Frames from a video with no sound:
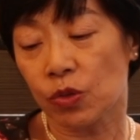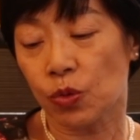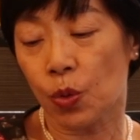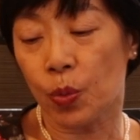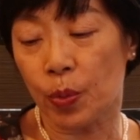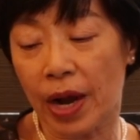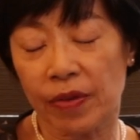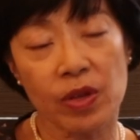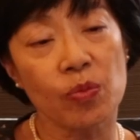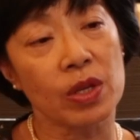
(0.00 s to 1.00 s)
So I
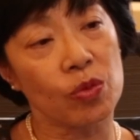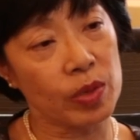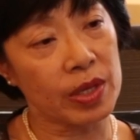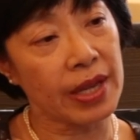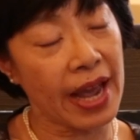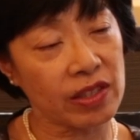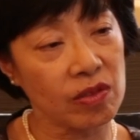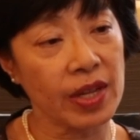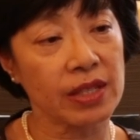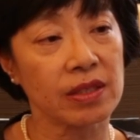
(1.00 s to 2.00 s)
think we
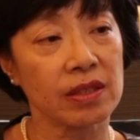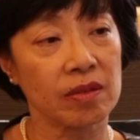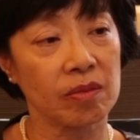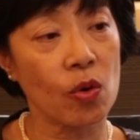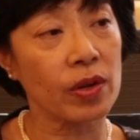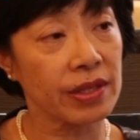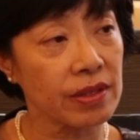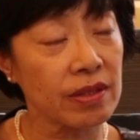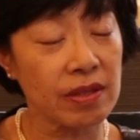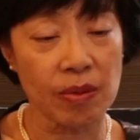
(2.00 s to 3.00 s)
activated more or less
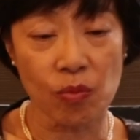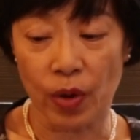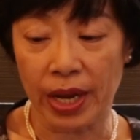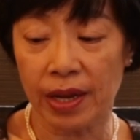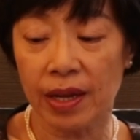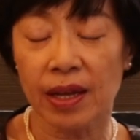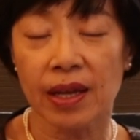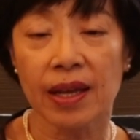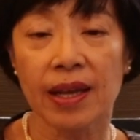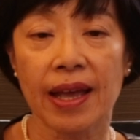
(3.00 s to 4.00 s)
in the same way.
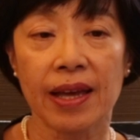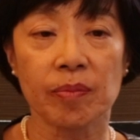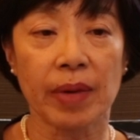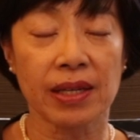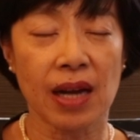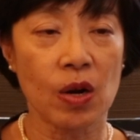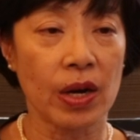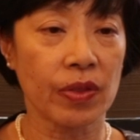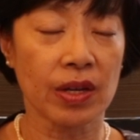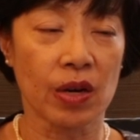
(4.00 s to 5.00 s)
And by now,
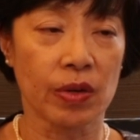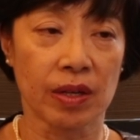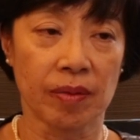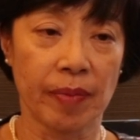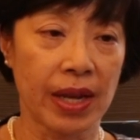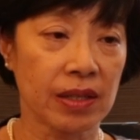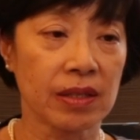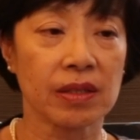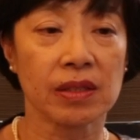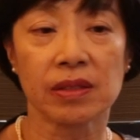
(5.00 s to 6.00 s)
I think our
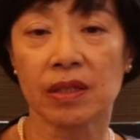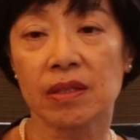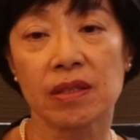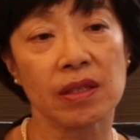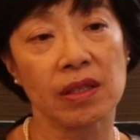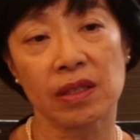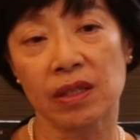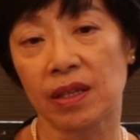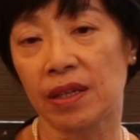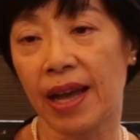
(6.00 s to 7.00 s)
medical,
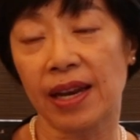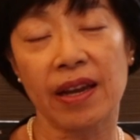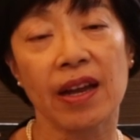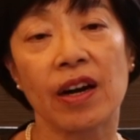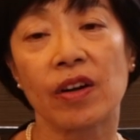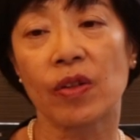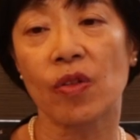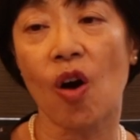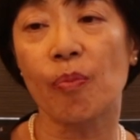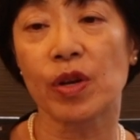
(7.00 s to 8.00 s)
nursing, allied health,
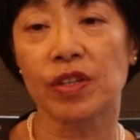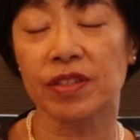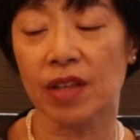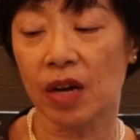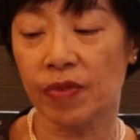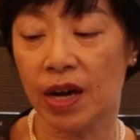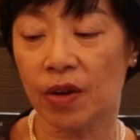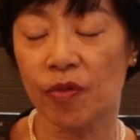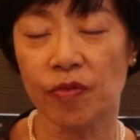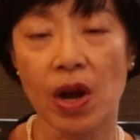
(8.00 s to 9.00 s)
operation staff
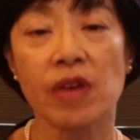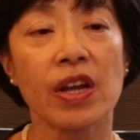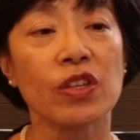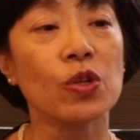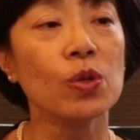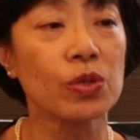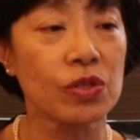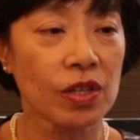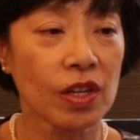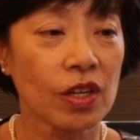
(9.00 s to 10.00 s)
are very, very used